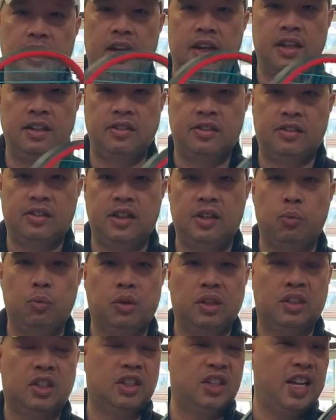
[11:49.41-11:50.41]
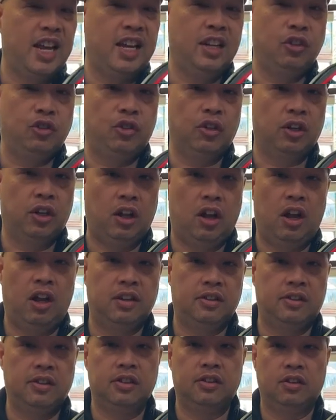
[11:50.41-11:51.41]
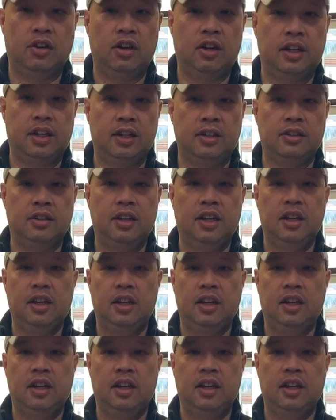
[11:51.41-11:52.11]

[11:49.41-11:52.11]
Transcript: and see what the tension loss is on it